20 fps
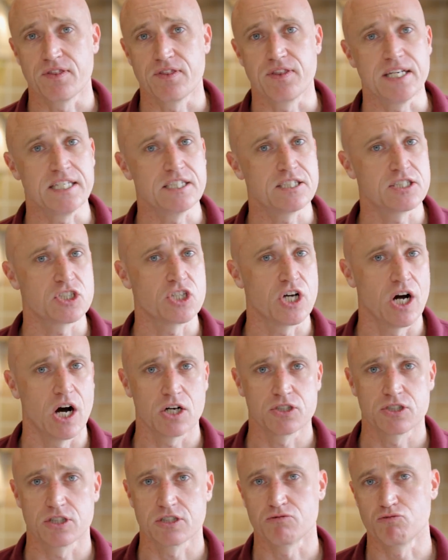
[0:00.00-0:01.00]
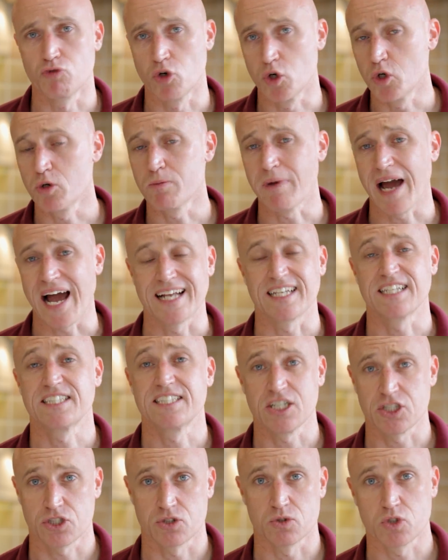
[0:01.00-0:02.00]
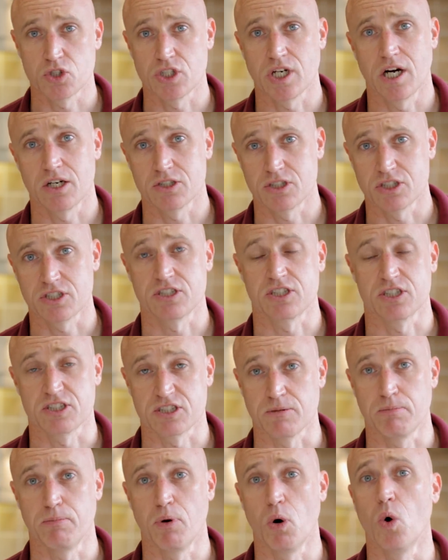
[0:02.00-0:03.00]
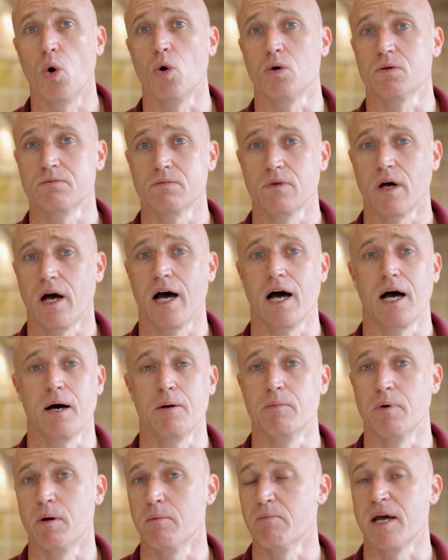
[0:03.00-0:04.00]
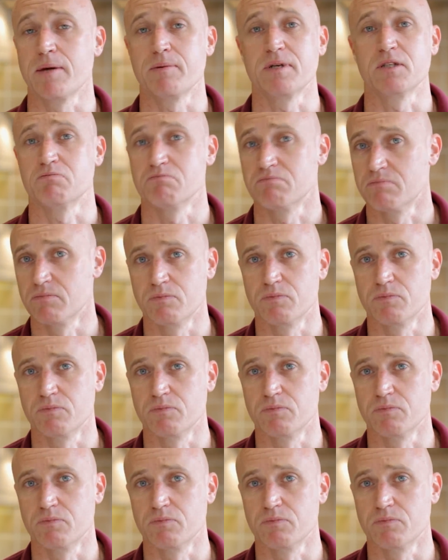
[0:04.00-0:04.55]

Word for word: these charges room and additional charges to support um, maybe